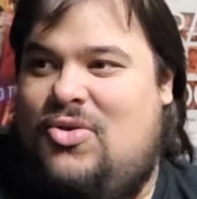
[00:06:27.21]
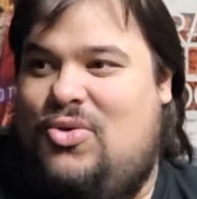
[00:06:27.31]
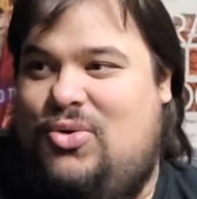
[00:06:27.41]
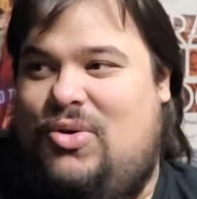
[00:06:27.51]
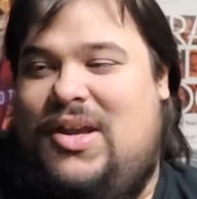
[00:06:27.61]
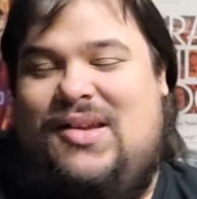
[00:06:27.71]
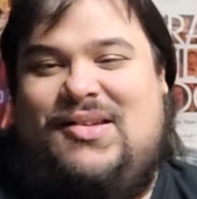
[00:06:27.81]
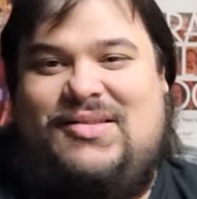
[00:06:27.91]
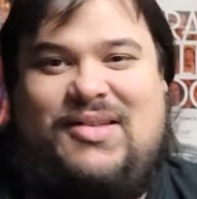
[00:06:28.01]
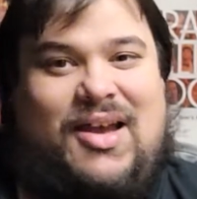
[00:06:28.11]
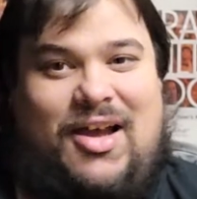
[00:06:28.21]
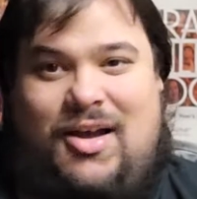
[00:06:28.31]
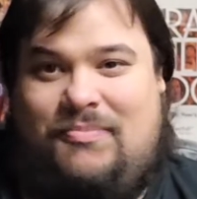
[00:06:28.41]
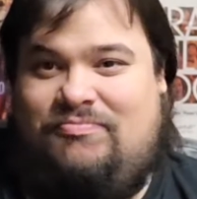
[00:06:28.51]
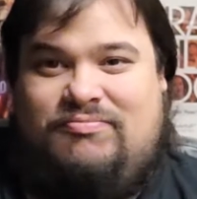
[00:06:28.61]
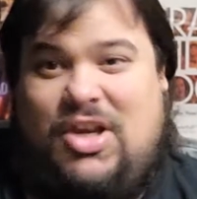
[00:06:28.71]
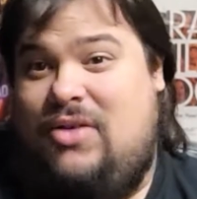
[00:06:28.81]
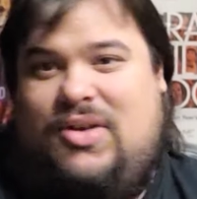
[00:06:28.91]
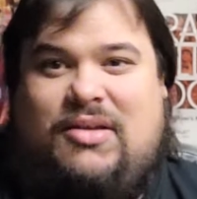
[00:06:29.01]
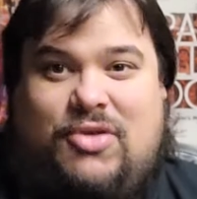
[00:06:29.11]
who is, um, you
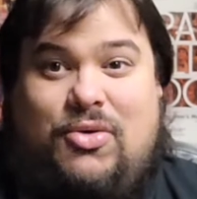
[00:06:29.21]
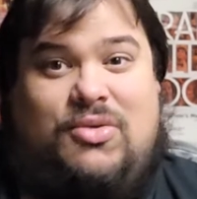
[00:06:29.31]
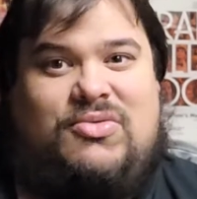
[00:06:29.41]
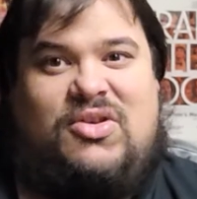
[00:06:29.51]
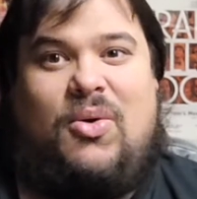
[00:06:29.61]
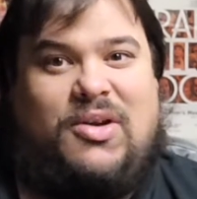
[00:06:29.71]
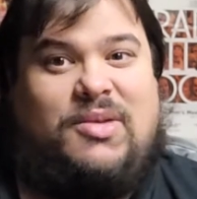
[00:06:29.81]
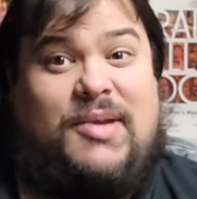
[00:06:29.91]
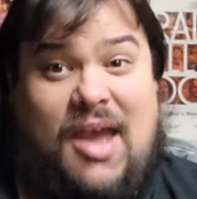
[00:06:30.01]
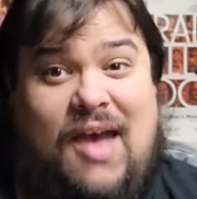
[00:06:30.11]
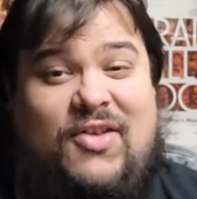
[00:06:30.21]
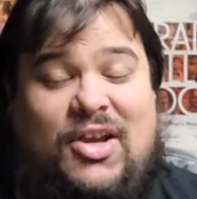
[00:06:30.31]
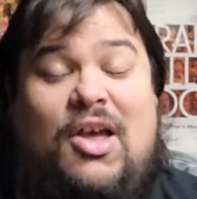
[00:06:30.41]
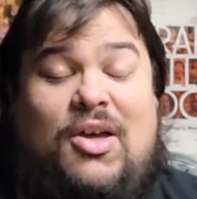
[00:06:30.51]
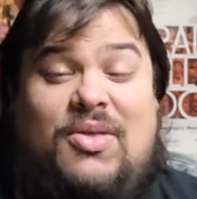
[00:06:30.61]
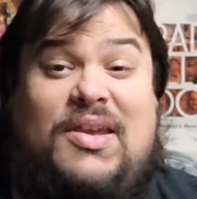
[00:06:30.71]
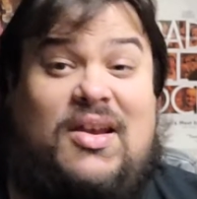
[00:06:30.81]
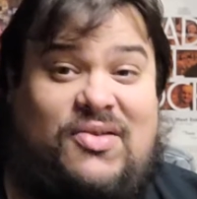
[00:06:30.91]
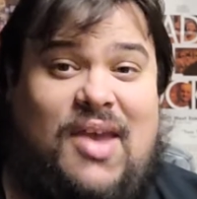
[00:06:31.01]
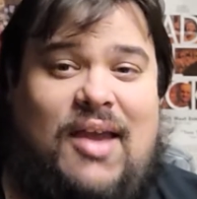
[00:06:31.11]
know, the dude who's going to be having
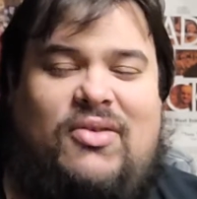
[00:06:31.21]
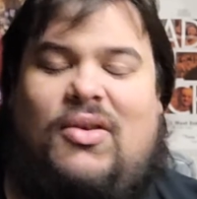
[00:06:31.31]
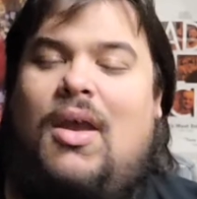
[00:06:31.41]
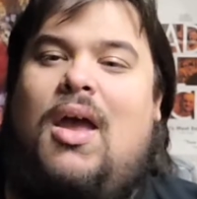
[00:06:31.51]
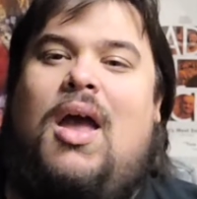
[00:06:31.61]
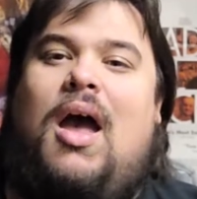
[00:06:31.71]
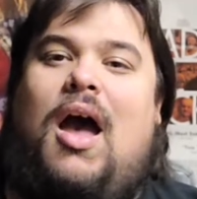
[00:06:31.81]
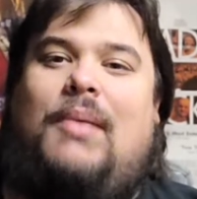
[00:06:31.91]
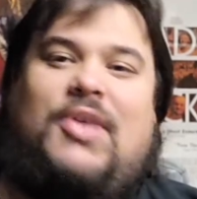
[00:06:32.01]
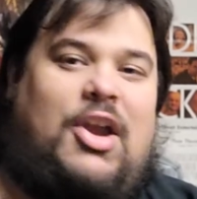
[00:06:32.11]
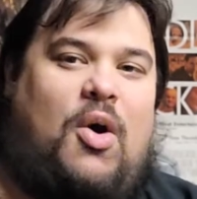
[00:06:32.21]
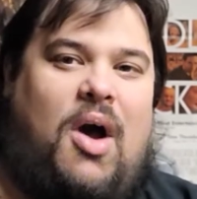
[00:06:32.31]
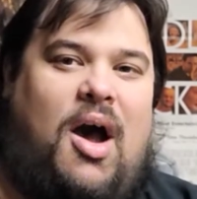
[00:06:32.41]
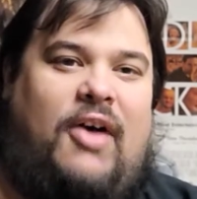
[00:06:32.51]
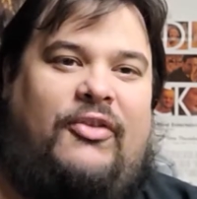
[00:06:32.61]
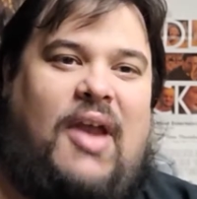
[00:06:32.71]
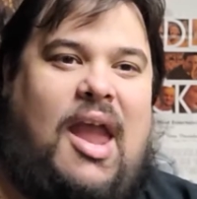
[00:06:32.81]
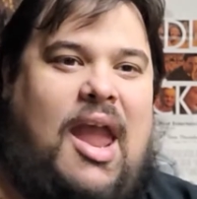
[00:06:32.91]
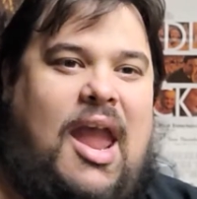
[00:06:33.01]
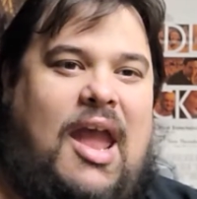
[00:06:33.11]
the sex. Um, they go off,
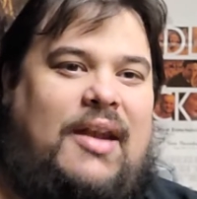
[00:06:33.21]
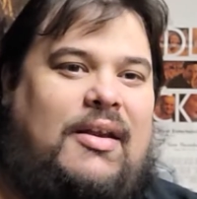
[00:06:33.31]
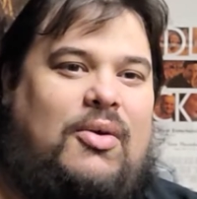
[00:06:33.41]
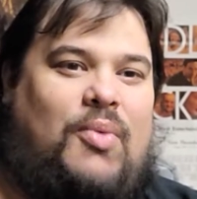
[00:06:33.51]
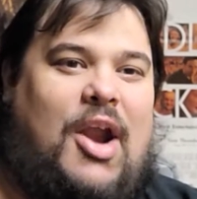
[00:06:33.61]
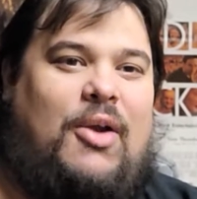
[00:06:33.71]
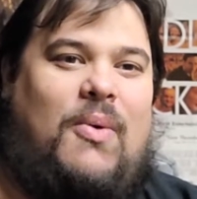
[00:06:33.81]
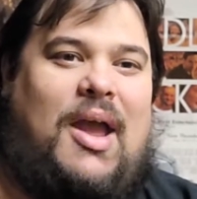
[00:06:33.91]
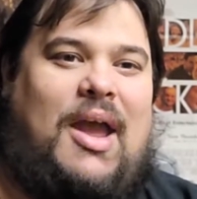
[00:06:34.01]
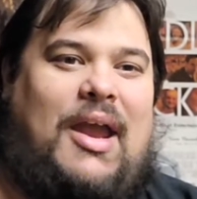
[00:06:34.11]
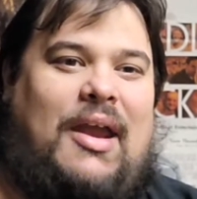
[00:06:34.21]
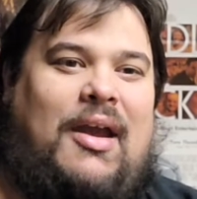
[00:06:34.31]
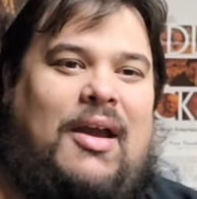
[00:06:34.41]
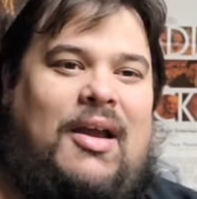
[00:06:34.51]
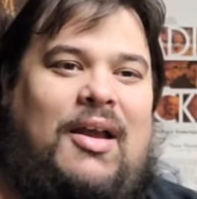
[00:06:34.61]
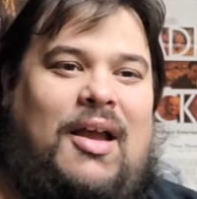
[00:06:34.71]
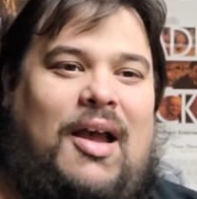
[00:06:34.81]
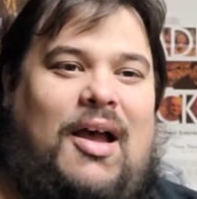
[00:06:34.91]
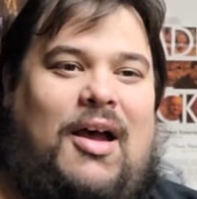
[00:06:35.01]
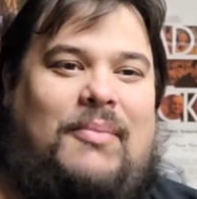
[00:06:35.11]
and right away,
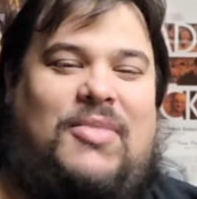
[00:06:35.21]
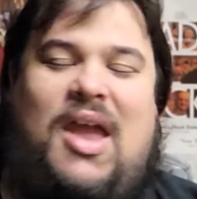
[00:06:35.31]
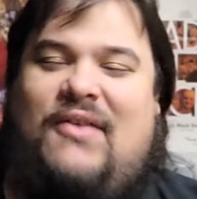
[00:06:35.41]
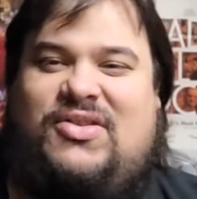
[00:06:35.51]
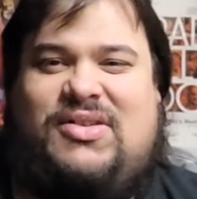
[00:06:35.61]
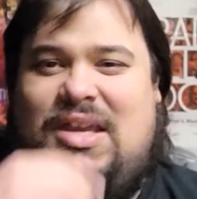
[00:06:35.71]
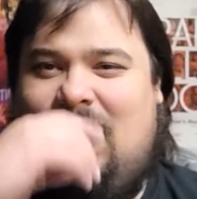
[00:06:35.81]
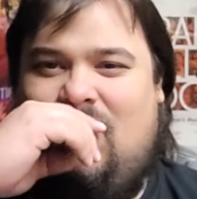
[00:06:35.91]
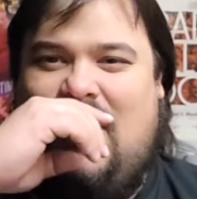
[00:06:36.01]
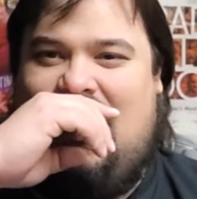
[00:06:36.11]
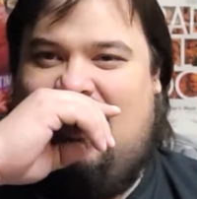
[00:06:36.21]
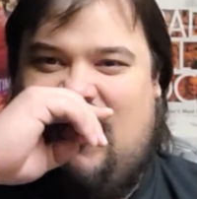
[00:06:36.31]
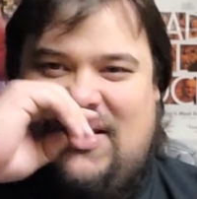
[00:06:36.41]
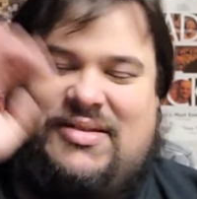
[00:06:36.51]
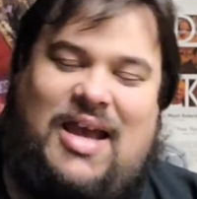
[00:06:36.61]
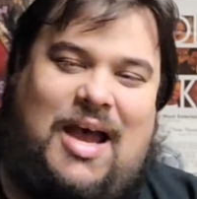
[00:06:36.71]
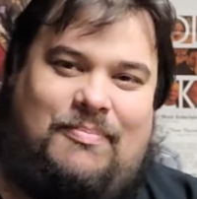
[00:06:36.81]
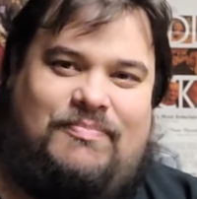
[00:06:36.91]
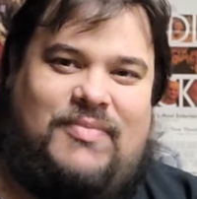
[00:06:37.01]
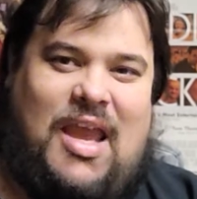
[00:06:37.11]
um, they have a scene where they
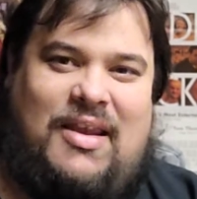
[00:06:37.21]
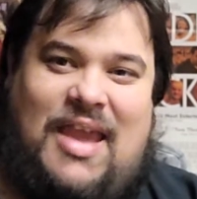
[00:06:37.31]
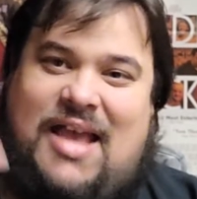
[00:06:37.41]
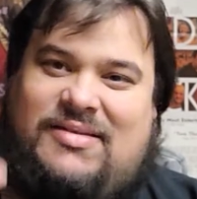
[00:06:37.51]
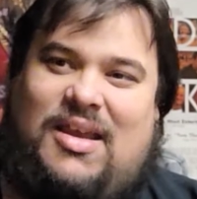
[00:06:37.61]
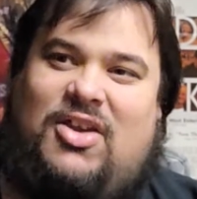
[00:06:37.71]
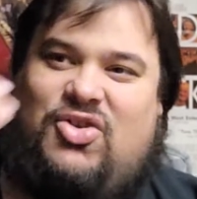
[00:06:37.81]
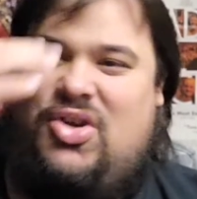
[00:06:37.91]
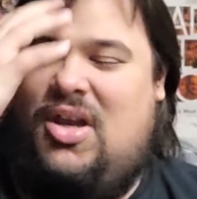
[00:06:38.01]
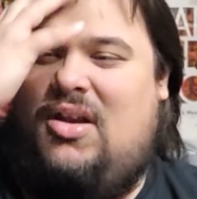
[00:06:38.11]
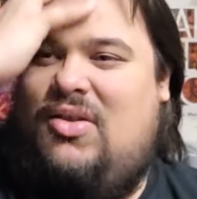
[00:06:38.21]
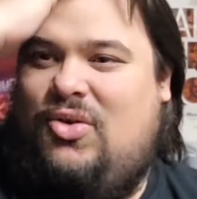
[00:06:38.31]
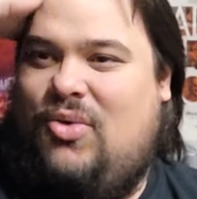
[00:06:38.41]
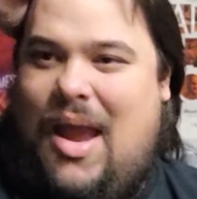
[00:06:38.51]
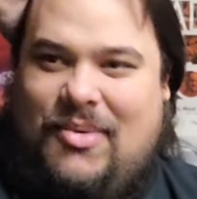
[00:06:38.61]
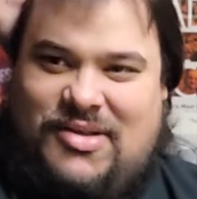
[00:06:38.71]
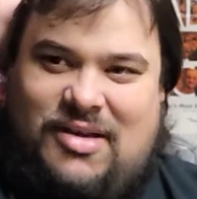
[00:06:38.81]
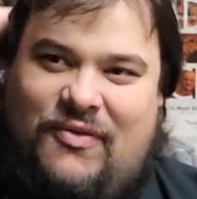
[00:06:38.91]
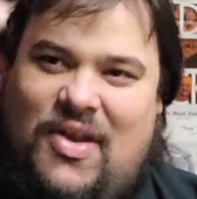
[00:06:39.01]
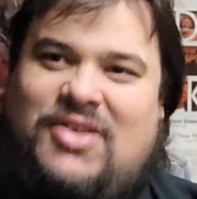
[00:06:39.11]
stop at a gas station and they're grabbing
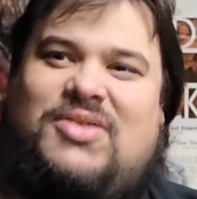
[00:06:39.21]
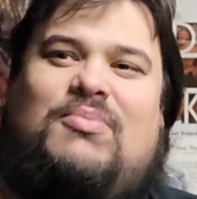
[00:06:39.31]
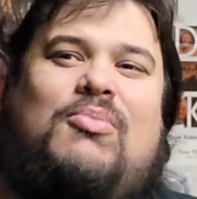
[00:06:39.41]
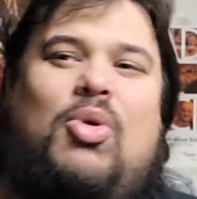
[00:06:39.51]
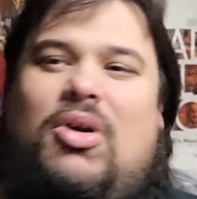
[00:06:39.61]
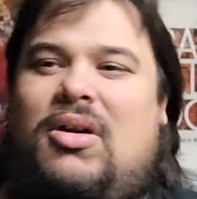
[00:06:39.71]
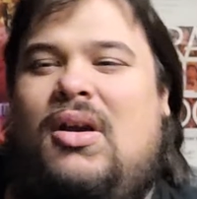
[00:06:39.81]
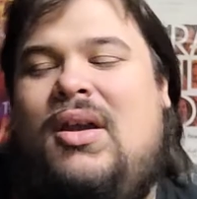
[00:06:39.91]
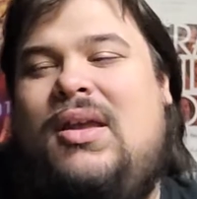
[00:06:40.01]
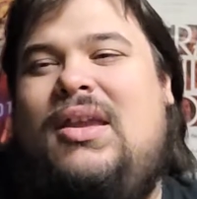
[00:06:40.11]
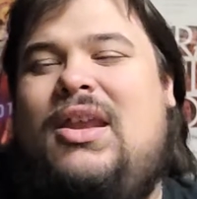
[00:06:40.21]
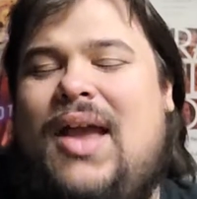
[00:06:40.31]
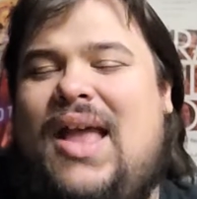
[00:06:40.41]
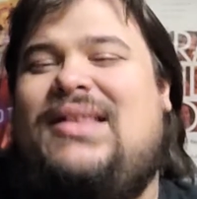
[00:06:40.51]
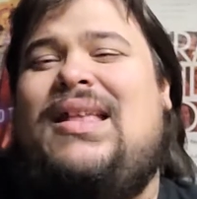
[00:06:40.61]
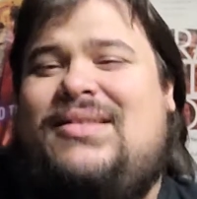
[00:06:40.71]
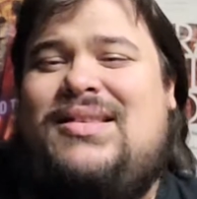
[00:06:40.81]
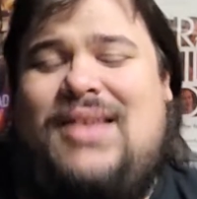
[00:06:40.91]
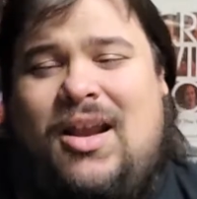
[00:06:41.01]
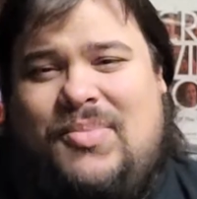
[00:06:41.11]
stuff, and it's just more, you know, it, it's the
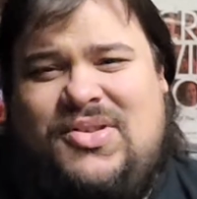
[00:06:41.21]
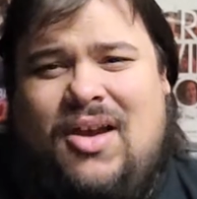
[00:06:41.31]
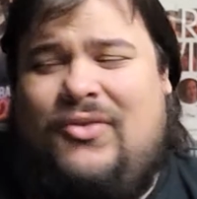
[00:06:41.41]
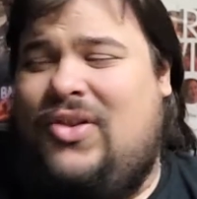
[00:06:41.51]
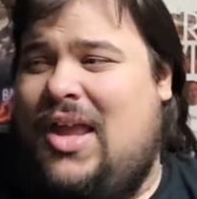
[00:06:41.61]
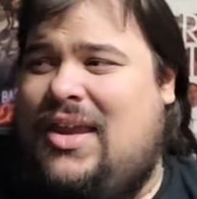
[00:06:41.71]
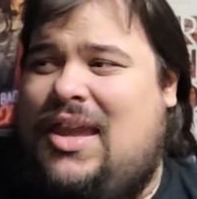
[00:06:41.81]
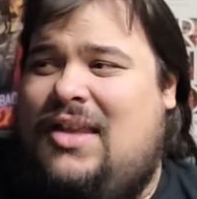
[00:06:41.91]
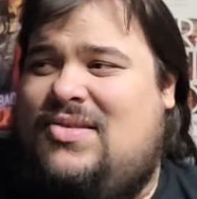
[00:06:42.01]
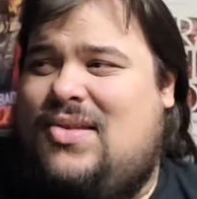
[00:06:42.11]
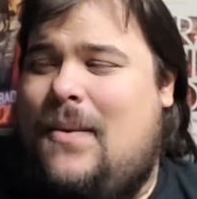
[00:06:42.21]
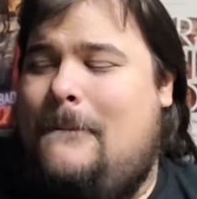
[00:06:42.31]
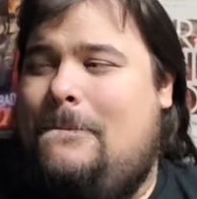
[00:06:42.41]
setup stuff. Like it's